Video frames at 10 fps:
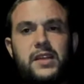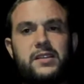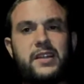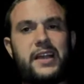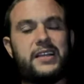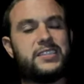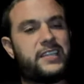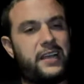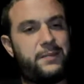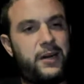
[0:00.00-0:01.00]
like a
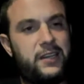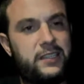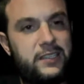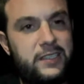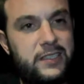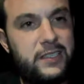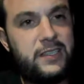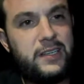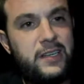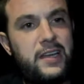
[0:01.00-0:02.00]
stigma,
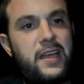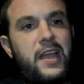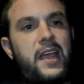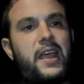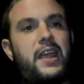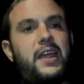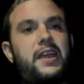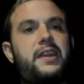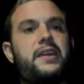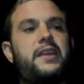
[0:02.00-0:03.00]

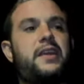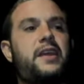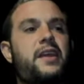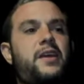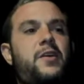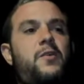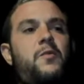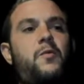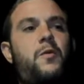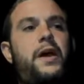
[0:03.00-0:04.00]
and
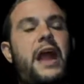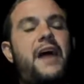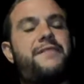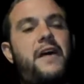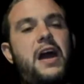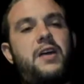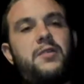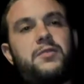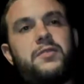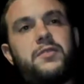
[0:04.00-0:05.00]
when I
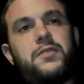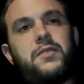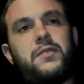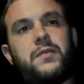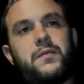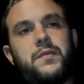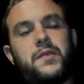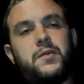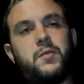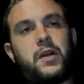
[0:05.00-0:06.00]
found
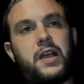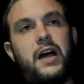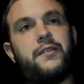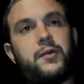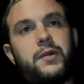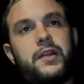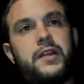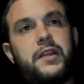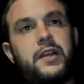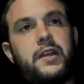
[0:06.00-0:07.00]
recovery,
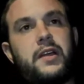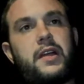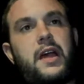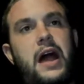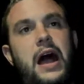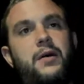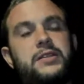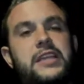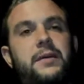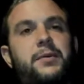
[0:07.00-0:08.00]
I was
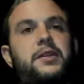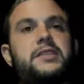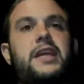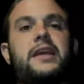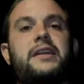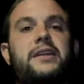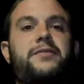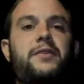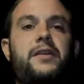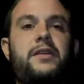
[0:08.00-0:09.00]
able to take a
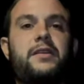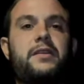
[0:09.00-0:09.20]
different